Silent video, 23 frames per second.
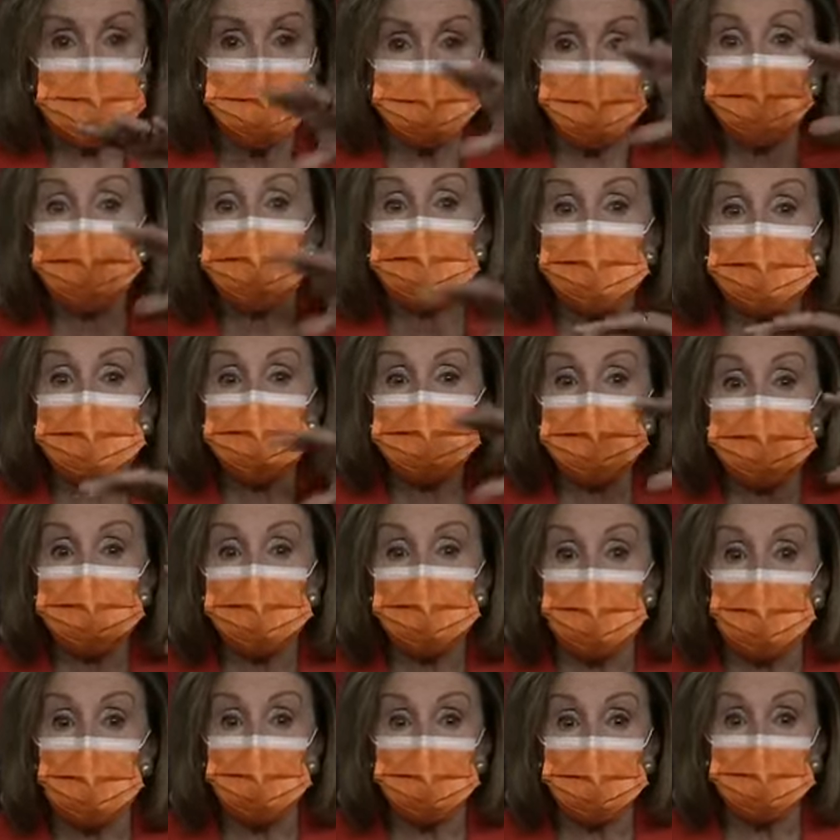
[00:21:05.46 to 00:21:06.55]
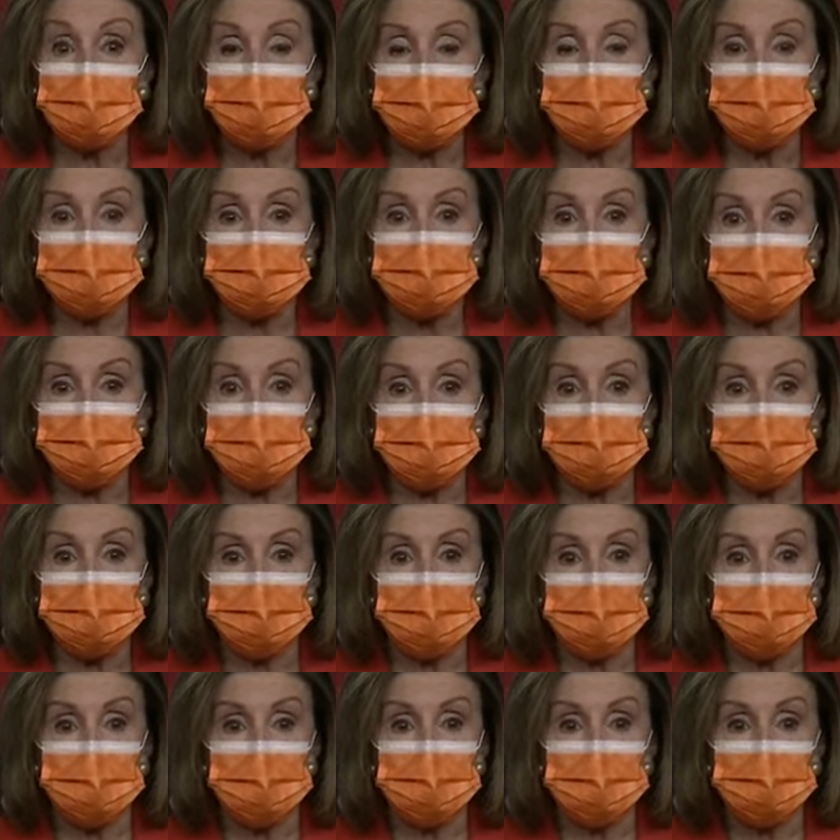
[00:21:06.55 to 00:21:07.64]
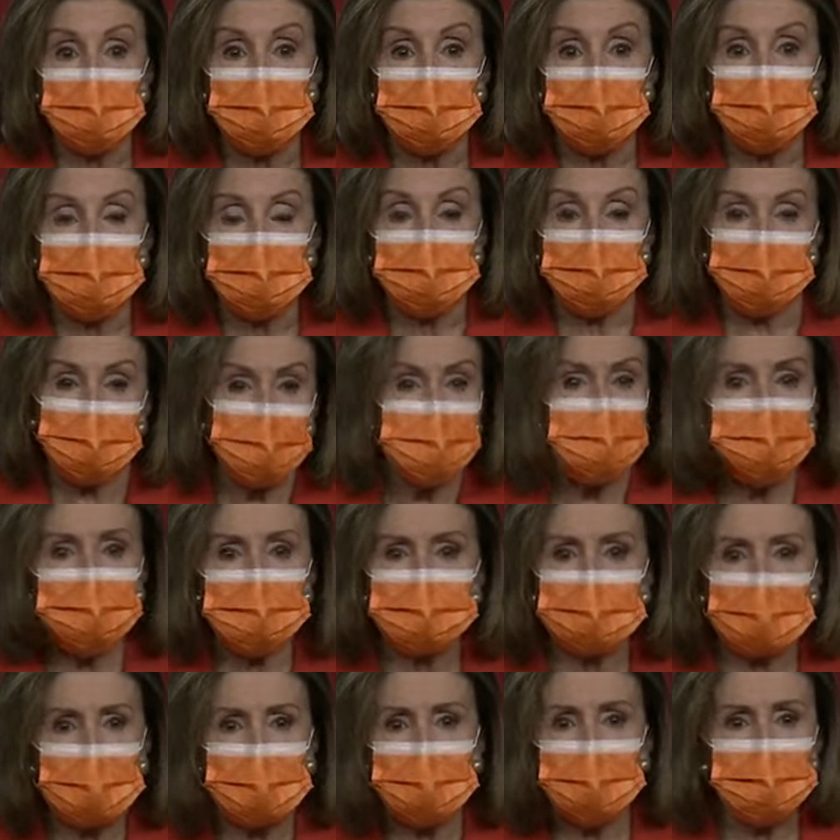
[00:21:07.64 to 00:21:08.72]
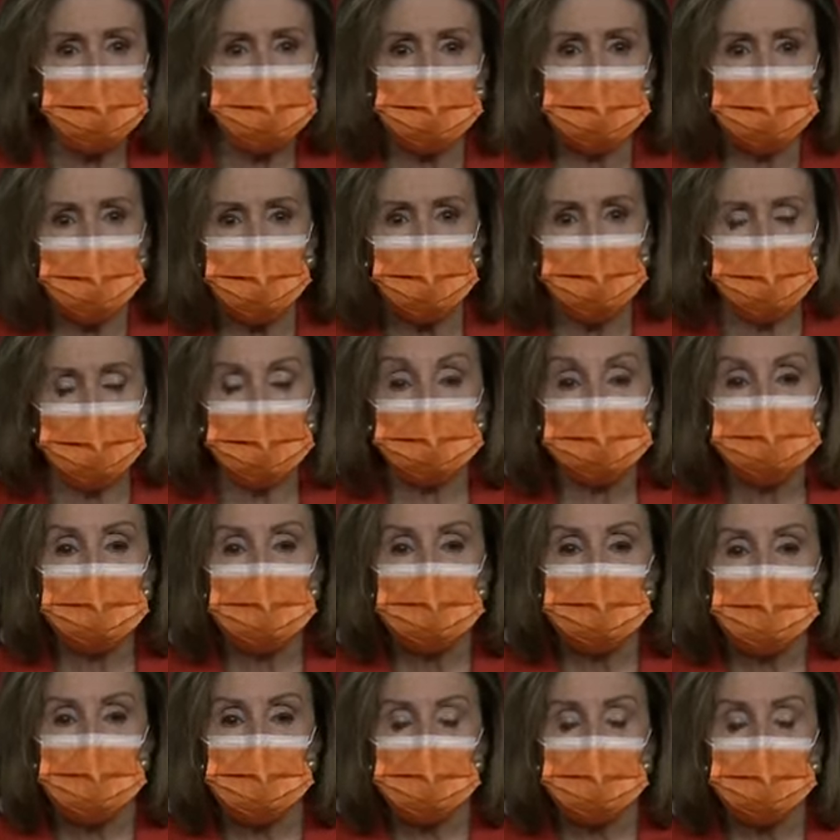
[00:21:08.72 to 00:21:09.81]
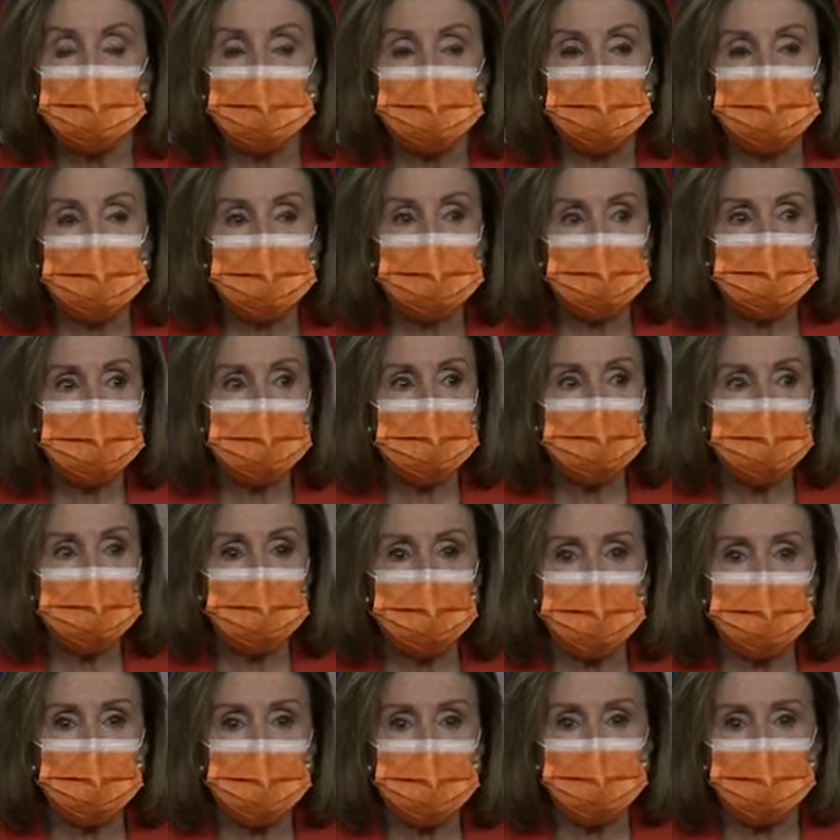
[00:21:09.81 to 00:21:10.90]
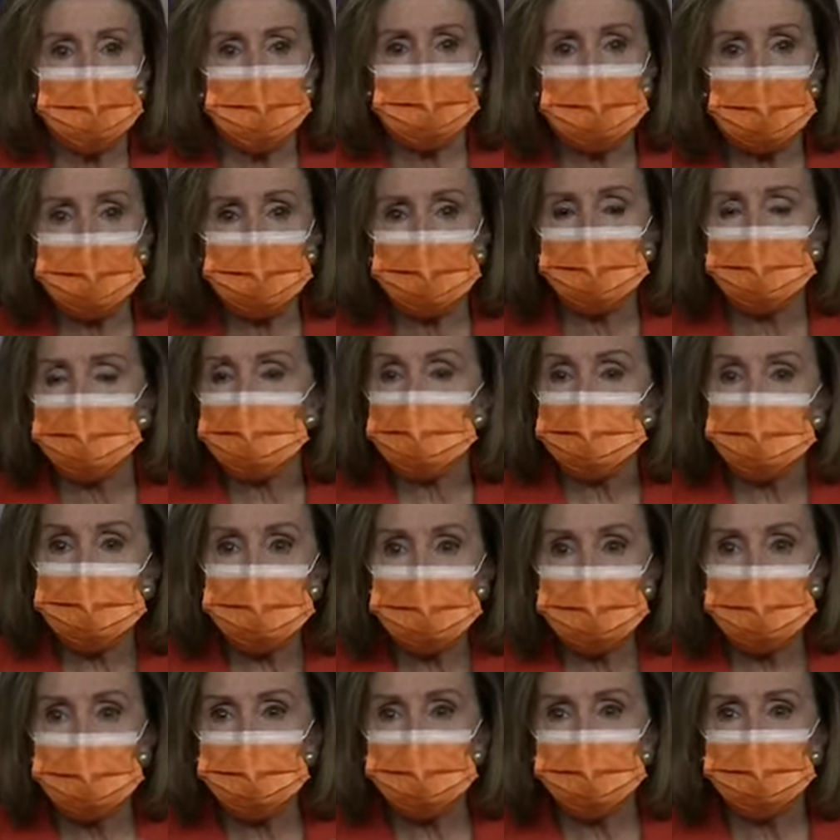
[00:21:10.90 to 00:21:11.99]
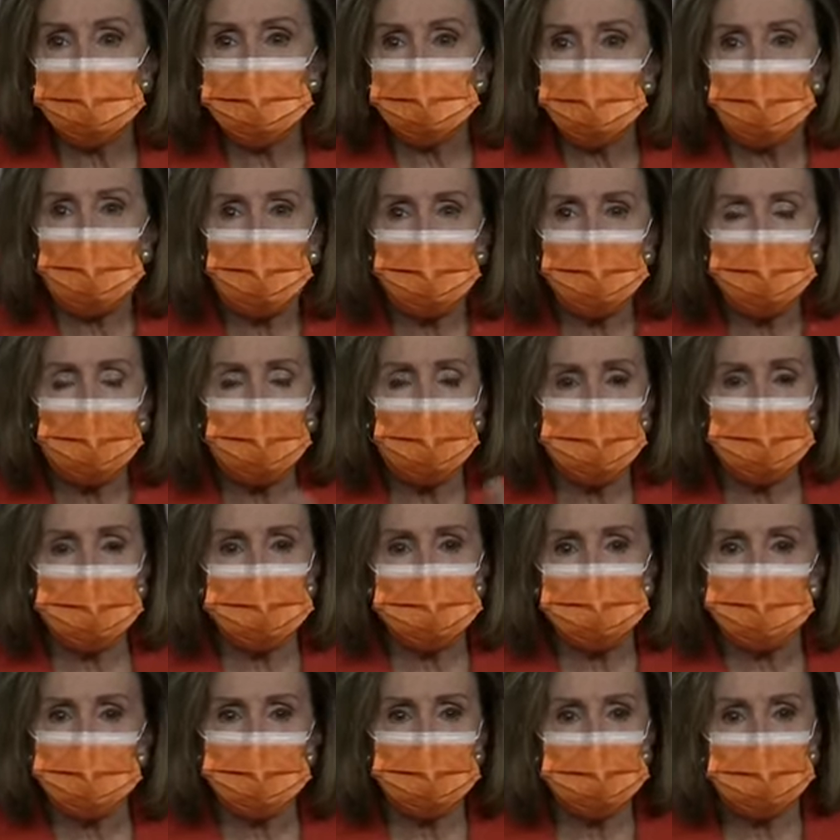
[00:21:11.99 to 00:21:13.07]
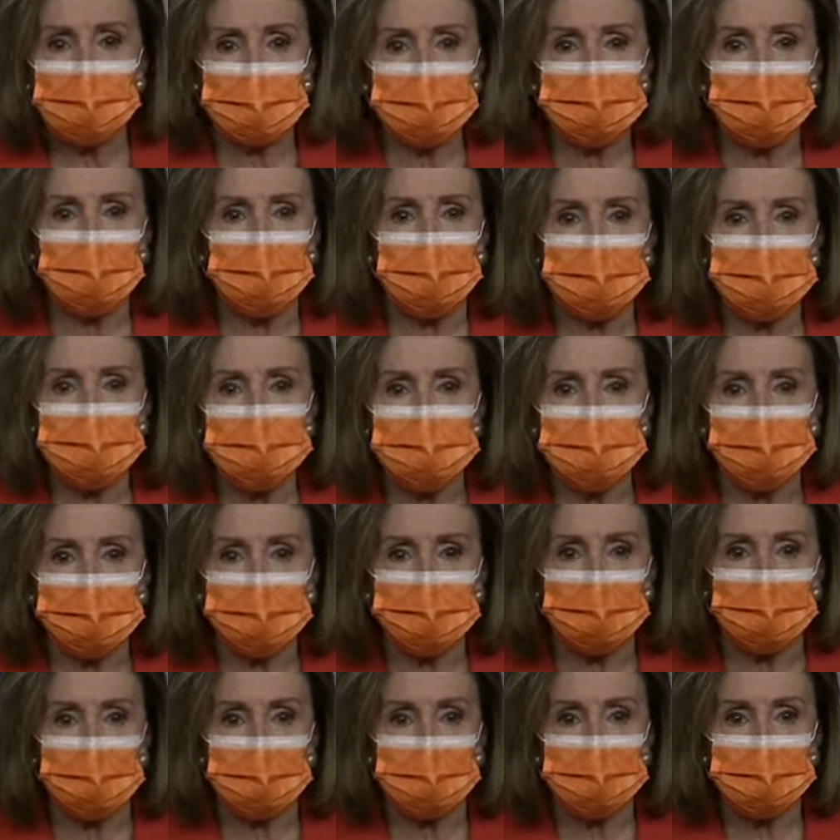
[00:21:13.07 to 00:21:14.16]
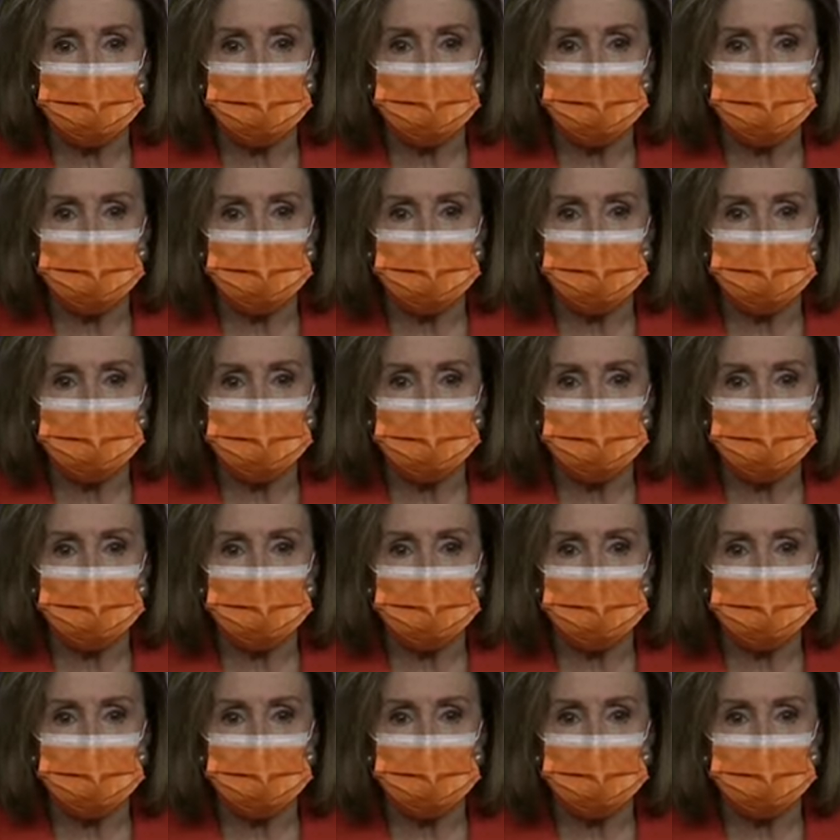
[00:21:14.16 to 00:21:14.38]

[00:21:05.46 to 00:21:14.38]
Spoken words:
for these and other reasons, schools, housing, all that. But remember this, has always been bipartisan for us.